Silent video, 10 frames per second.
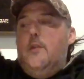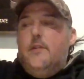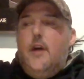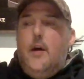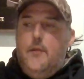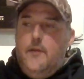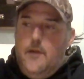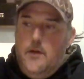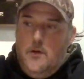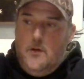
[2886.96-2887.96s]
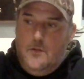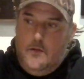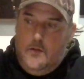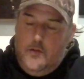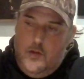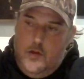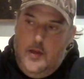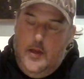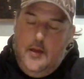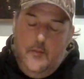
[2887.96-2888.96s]
top of this hill,
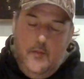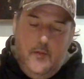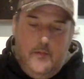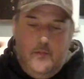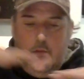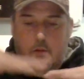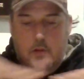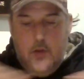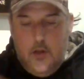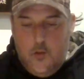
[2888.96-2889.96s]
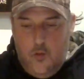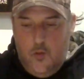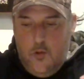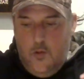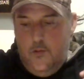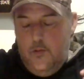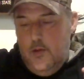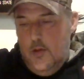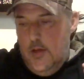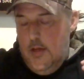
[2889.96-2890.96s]
and it was cut corn,
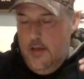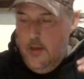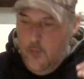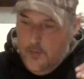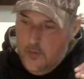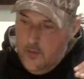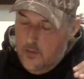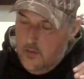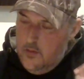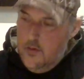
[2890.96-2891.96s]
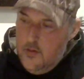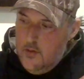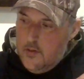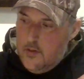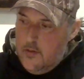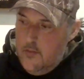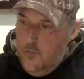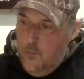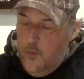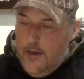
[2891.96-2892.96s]
and then went to
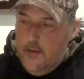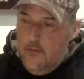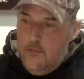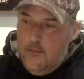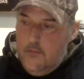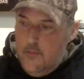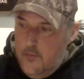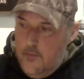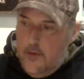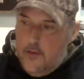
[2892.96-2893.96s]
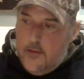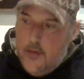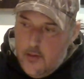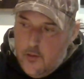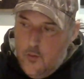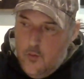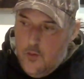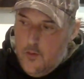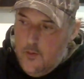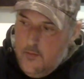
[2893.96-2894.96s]
wheat, to another cut
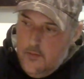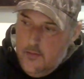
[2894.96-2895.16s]
corn,